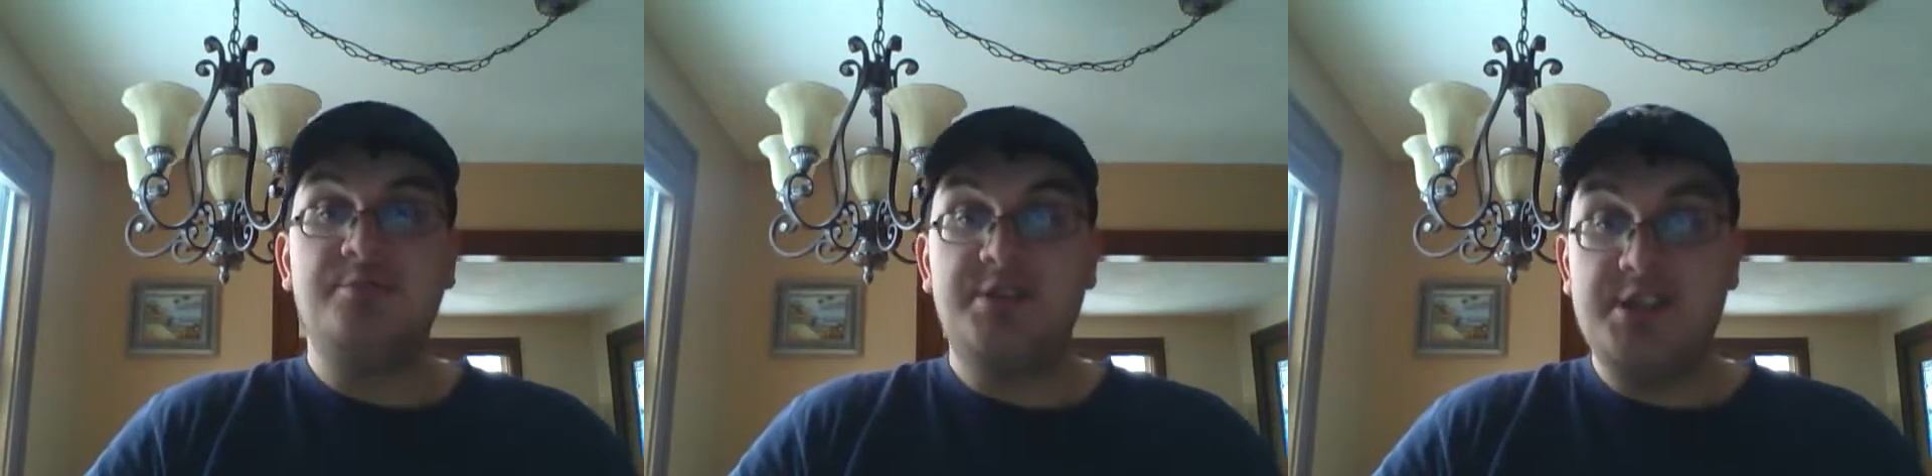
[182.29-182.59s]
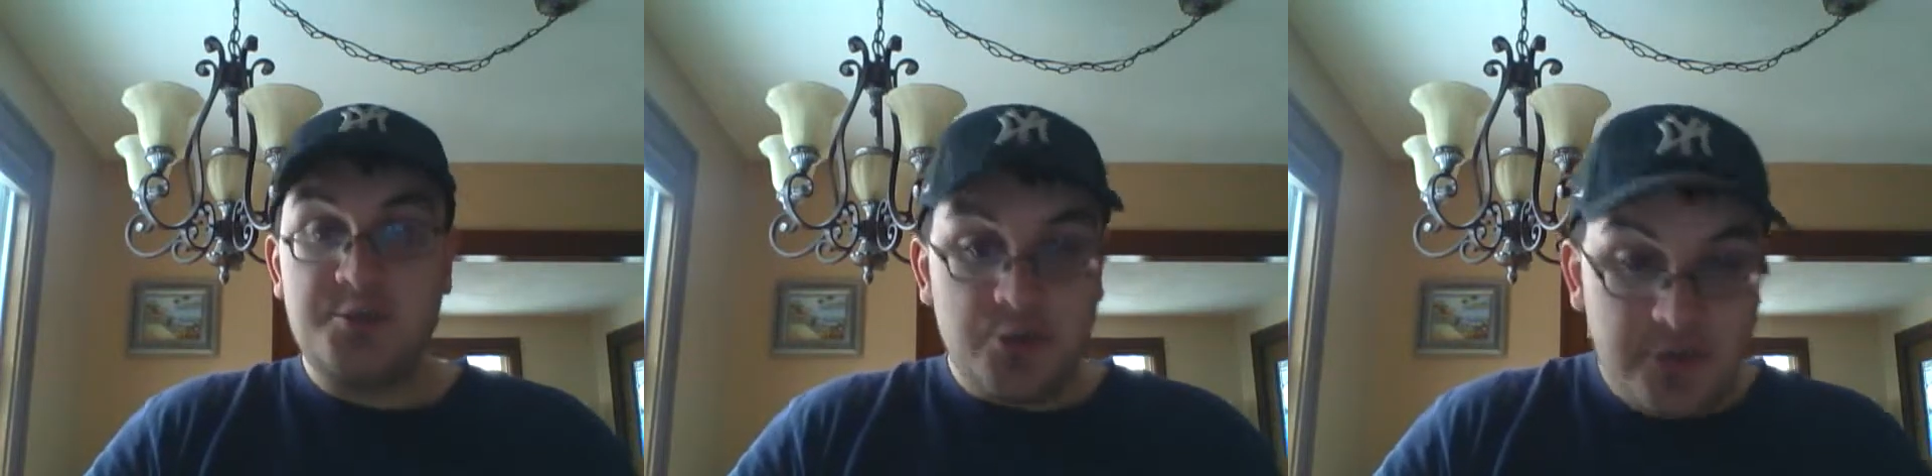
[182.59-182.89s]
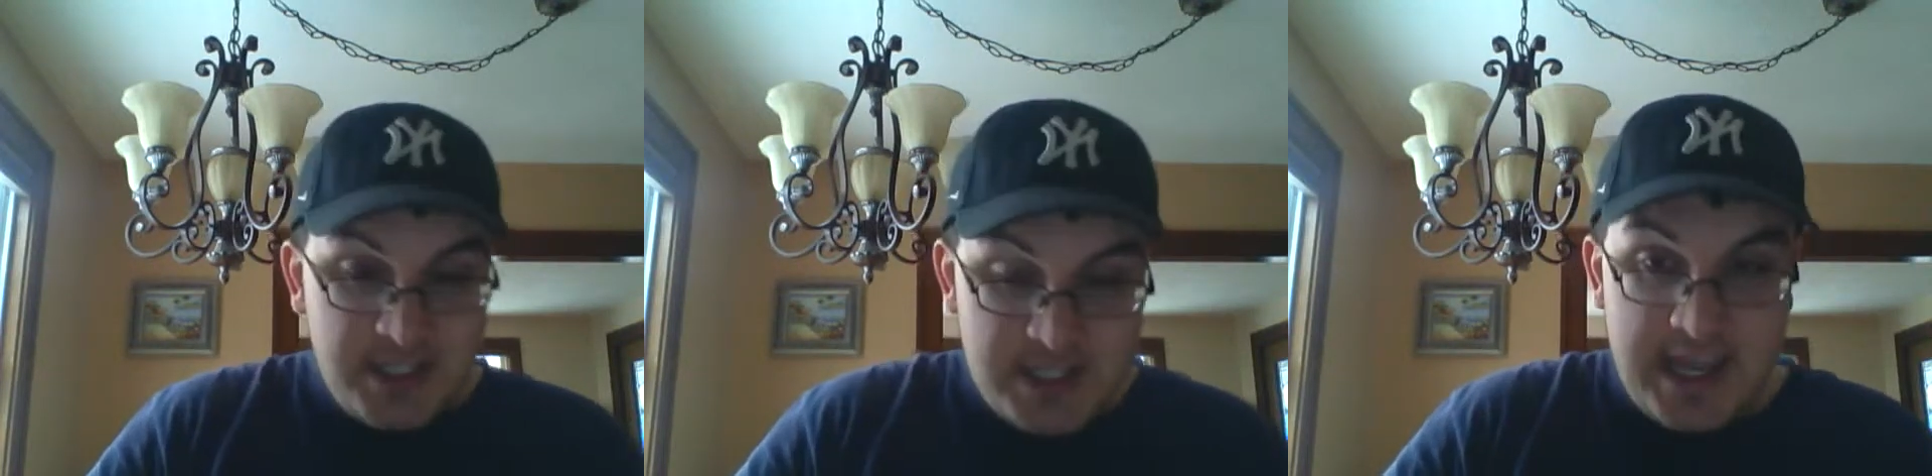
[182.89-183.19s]
This
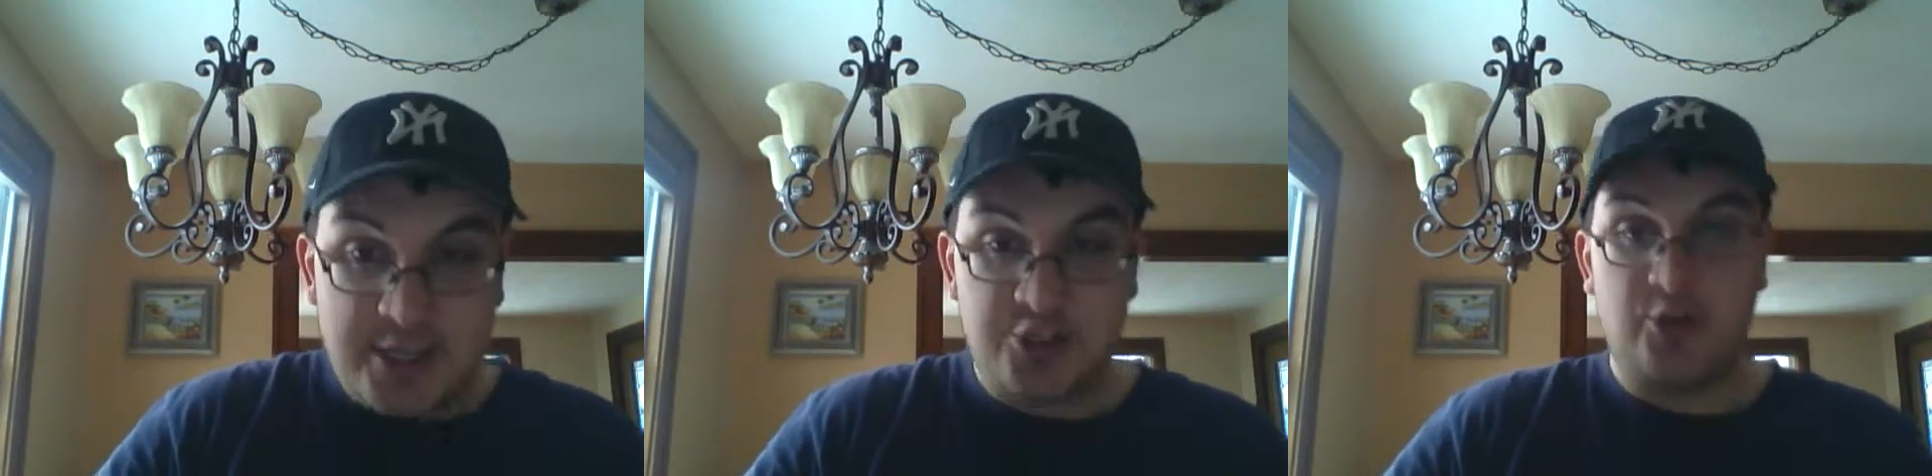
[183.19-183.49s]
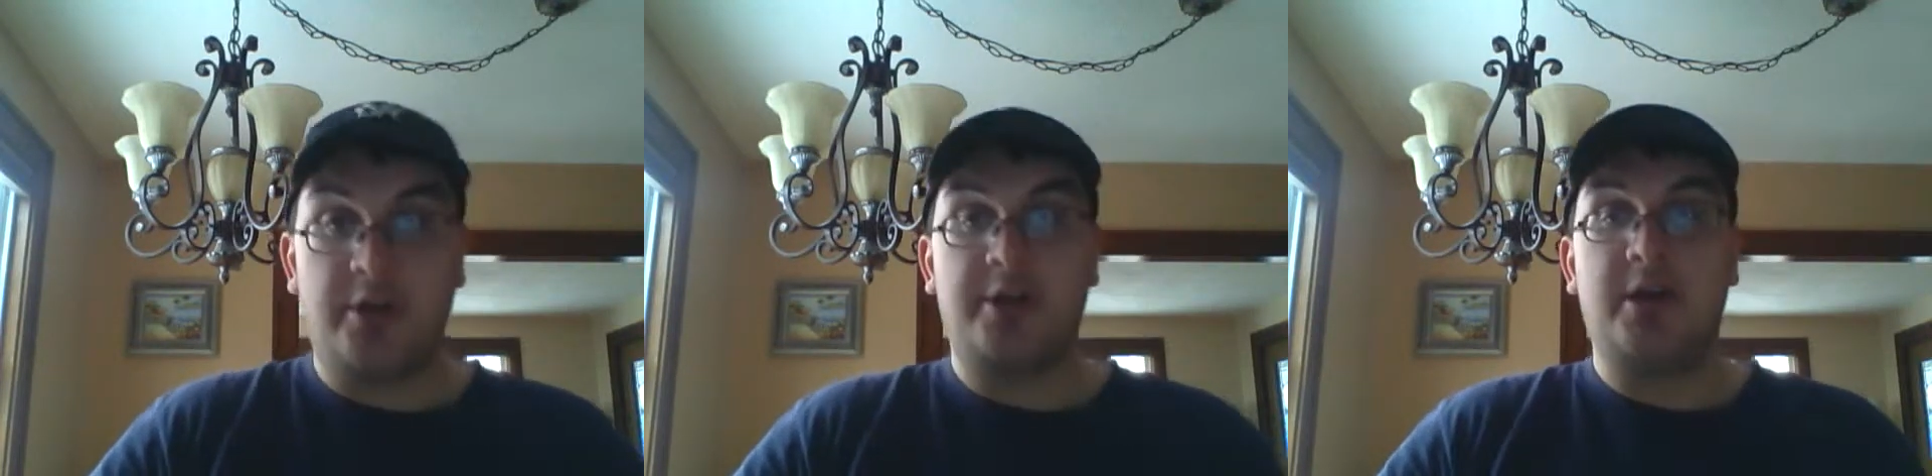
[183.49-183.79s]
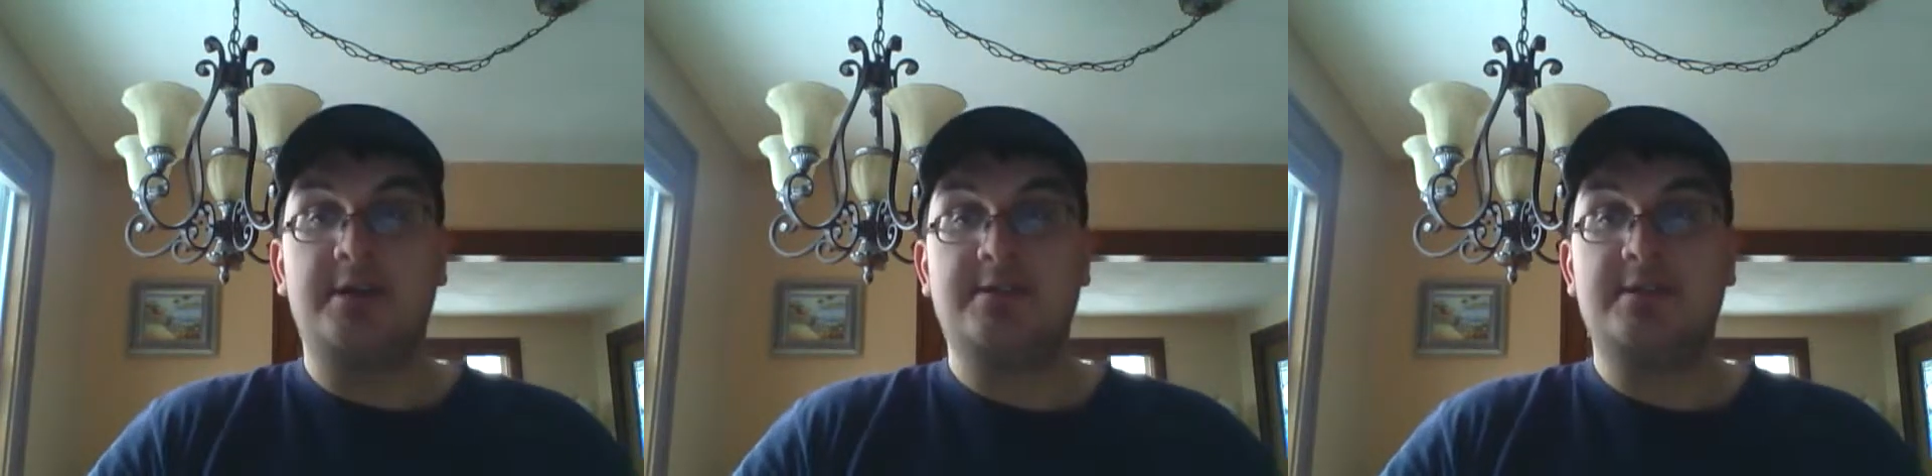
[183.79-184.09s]
movie takes
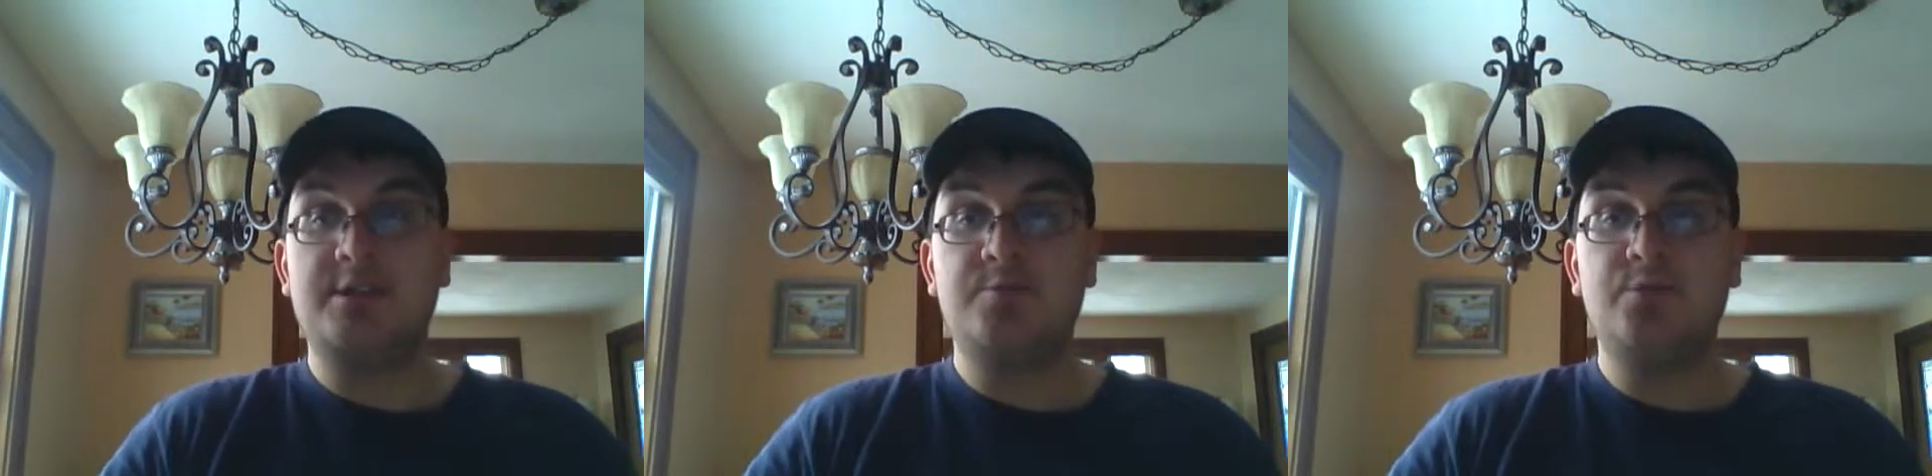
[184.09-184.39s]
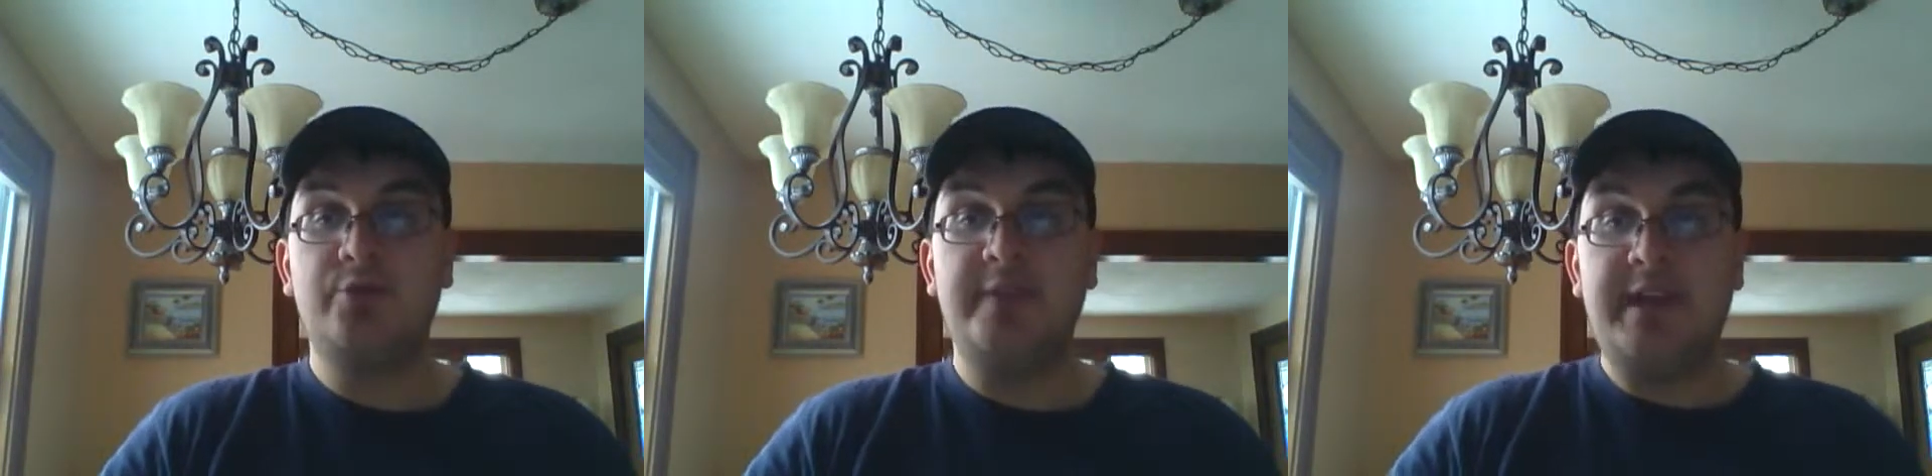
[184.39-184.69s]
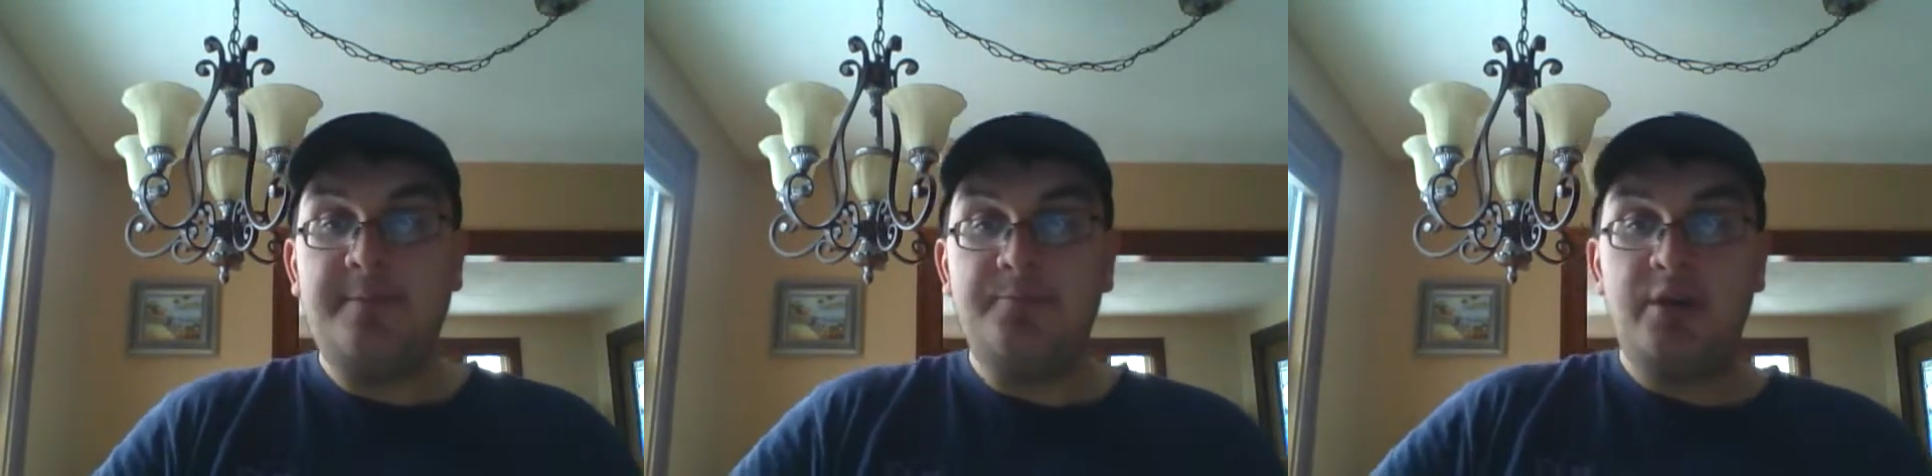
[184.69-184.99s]
shortcuts. This
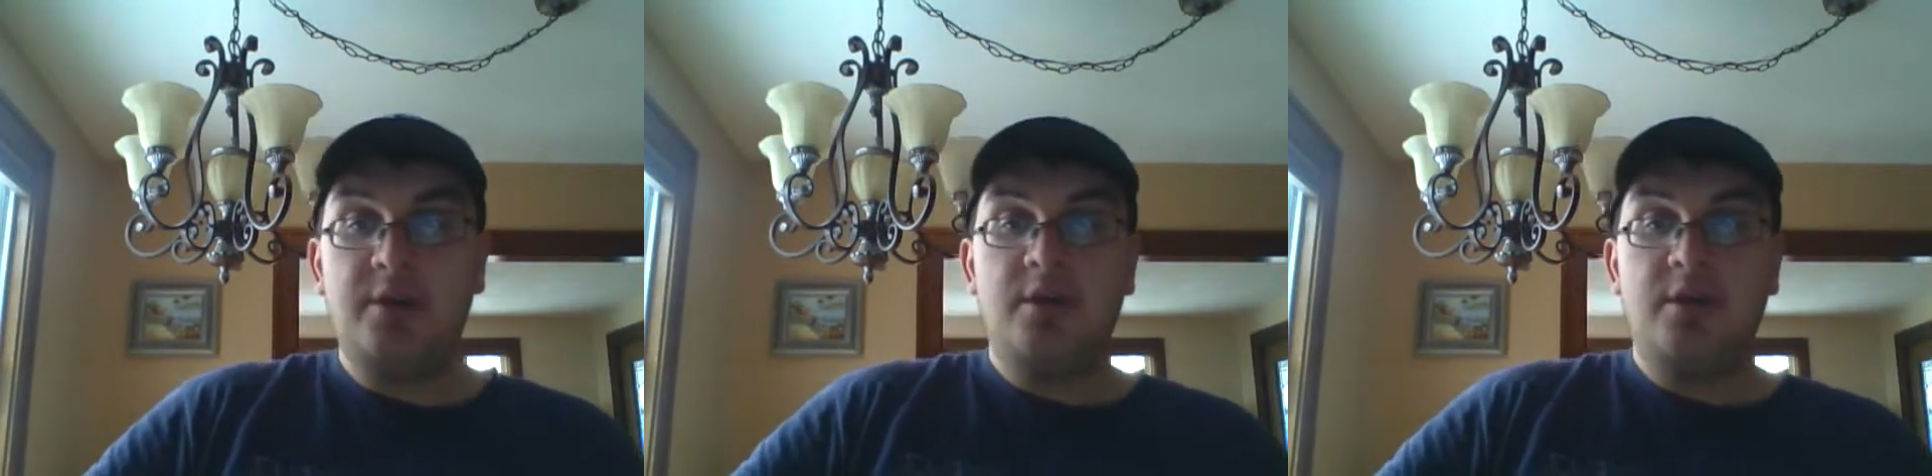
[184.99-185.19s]
movie